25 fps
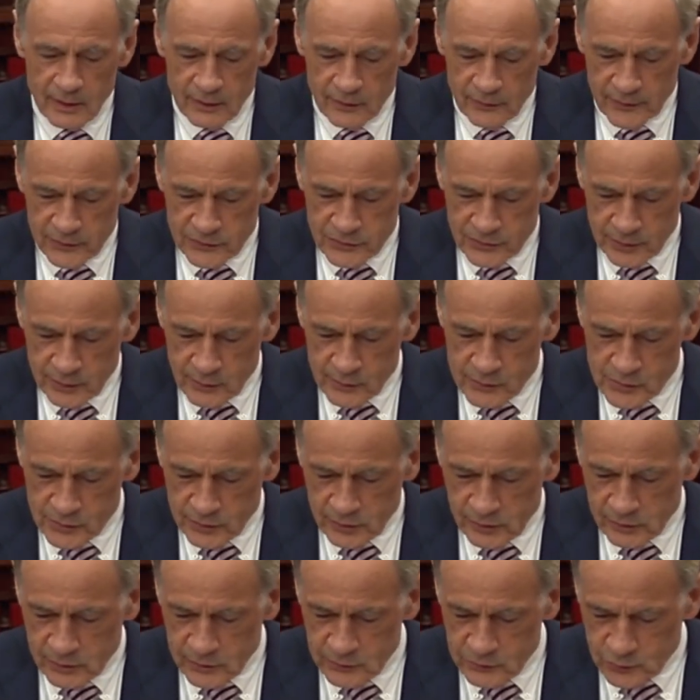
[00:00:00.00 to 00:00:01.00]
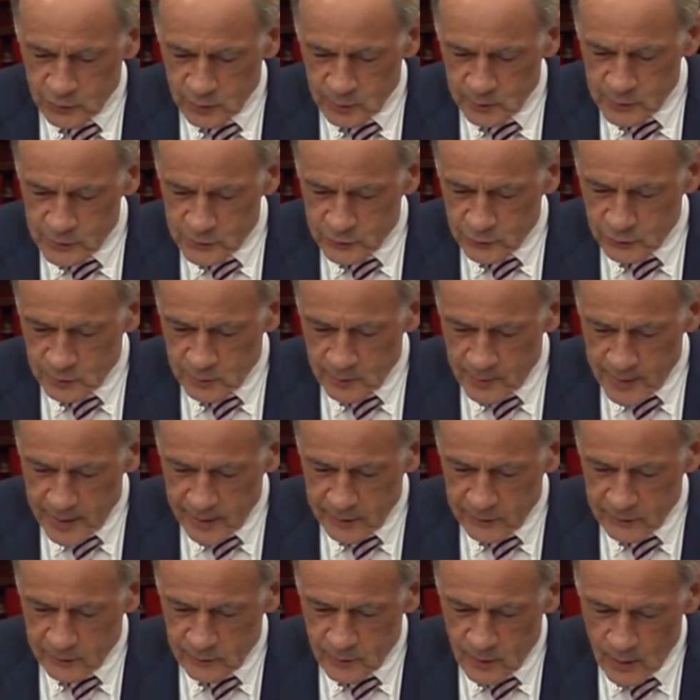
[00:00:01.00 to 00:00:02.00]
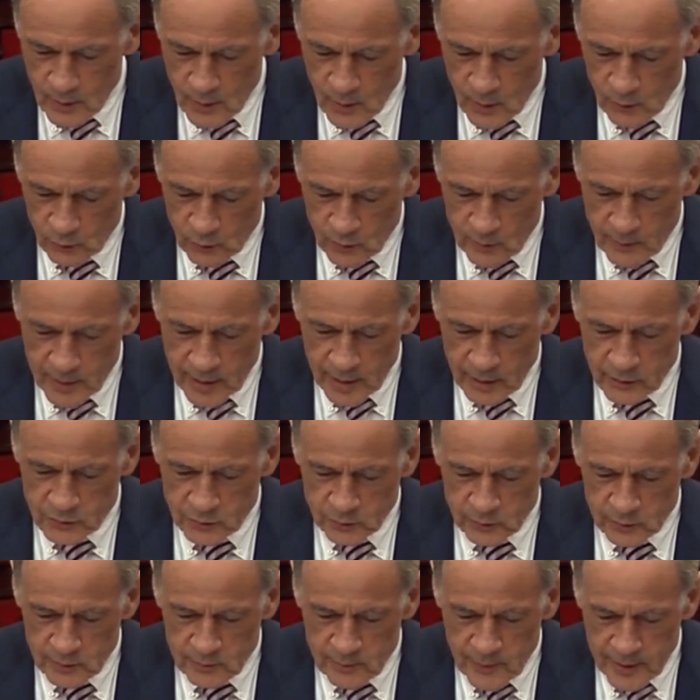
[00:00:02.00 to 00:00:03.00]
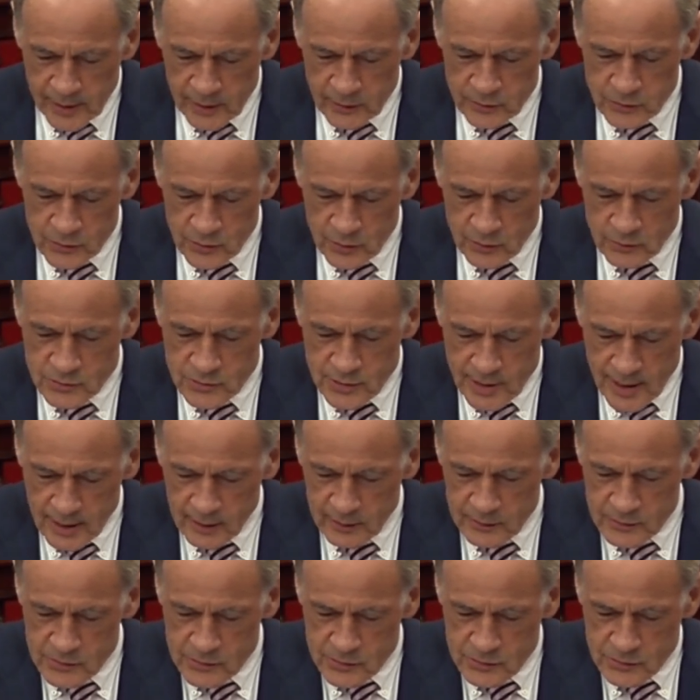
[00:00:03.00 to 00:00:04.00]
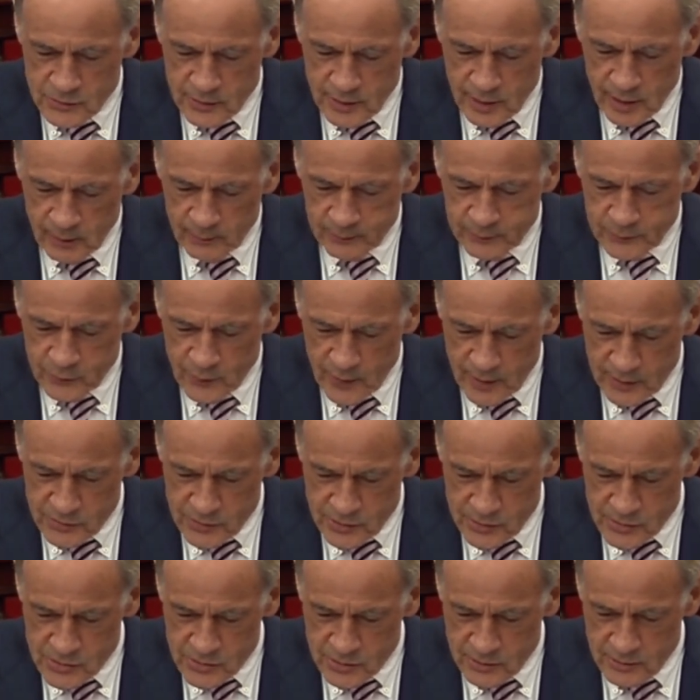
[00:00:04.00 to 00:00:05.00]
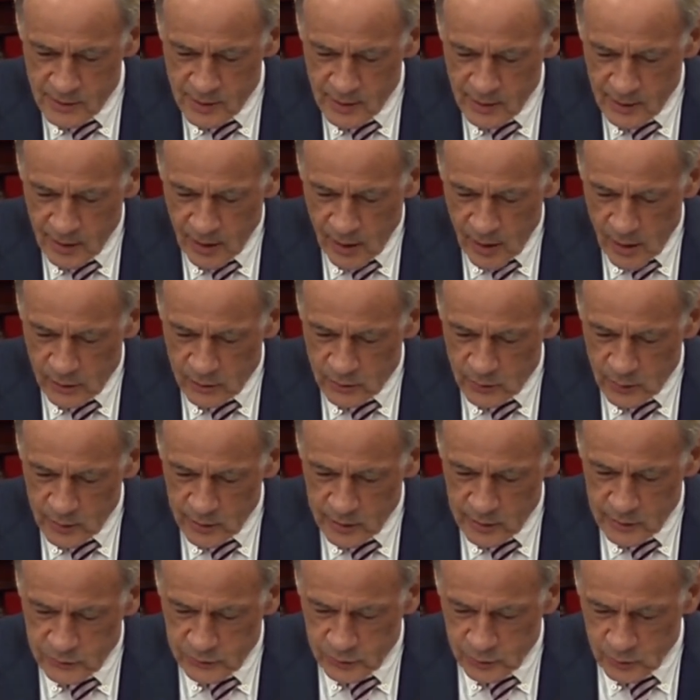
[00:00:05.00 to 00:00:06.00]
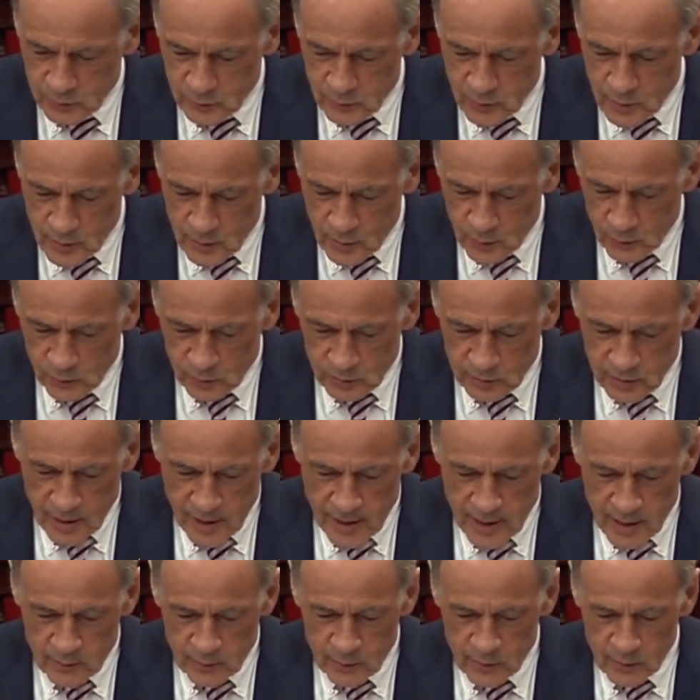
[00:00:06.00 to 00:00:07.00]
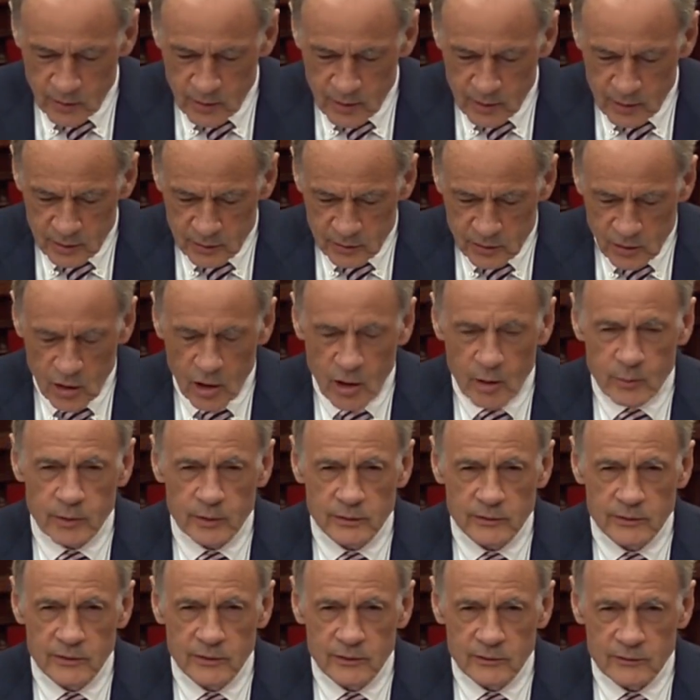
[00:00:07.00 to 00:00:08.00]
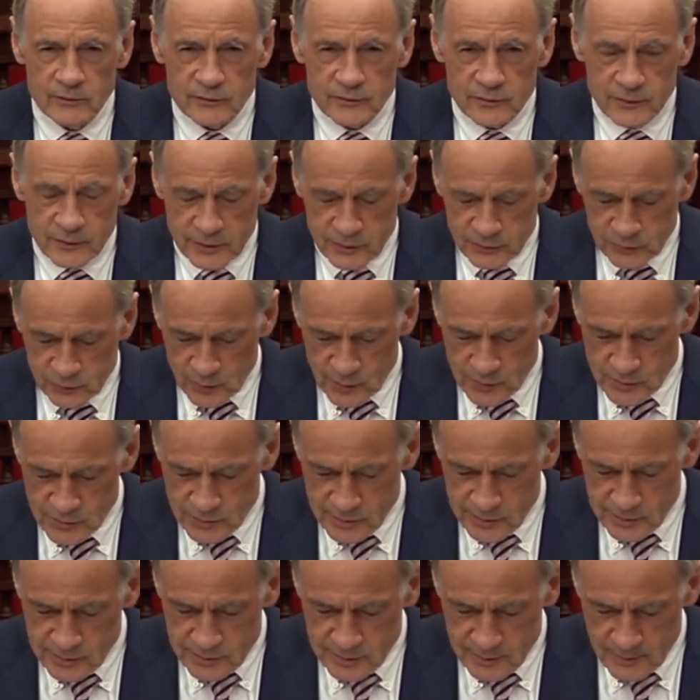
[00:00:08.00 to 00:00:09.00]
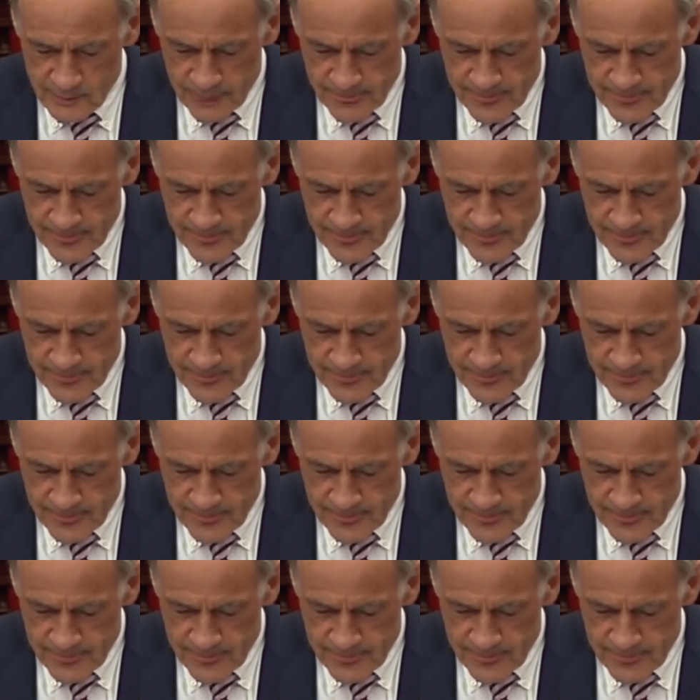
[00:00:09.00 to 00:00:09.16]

this energy to consumers who demand it remains one of the major challenges to help transition our grid to reliable carbon-free sources.